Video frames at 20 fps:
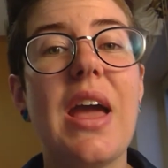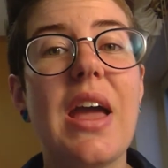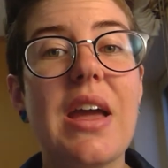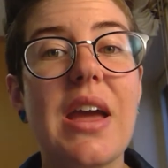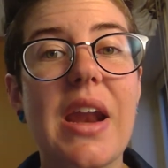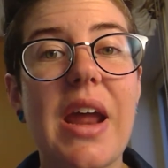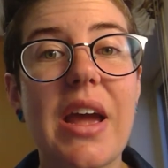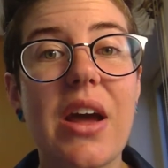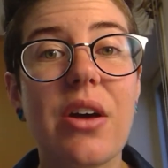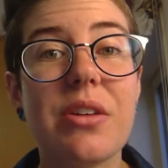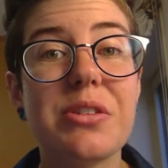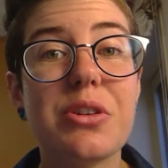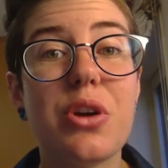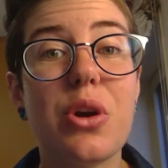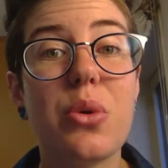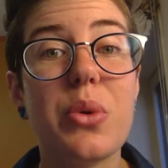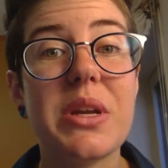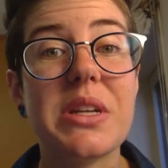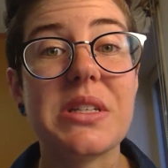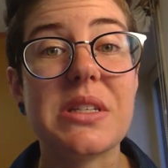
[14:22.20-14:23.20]
And I got to
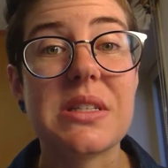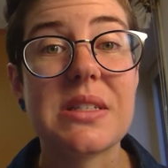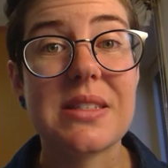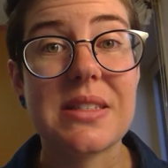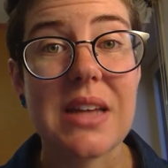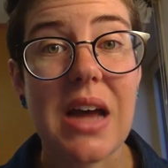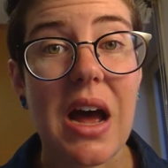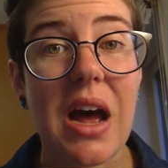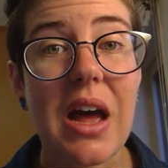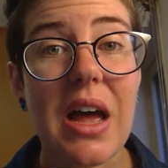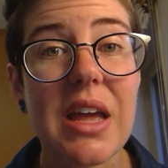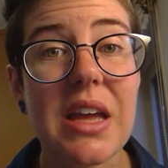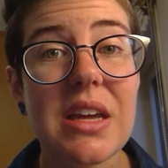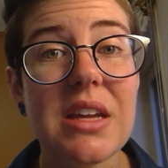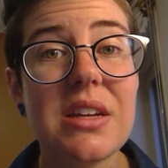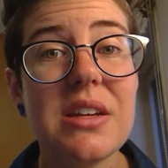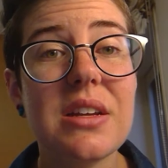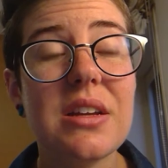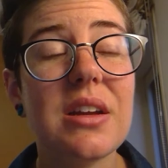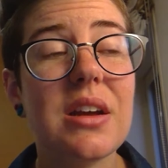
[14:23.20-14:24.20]
go
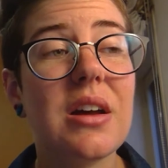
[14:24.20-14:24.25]
inside.